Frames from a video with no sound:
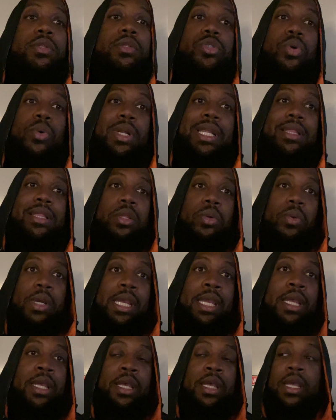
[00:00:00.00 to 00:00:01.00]

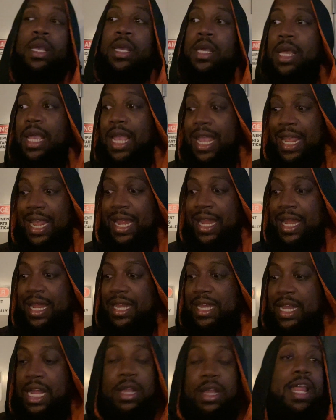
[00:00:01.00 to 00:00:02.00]
23
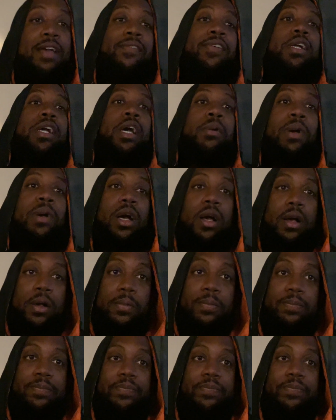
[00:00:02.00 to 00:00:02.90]
and they're never coming home.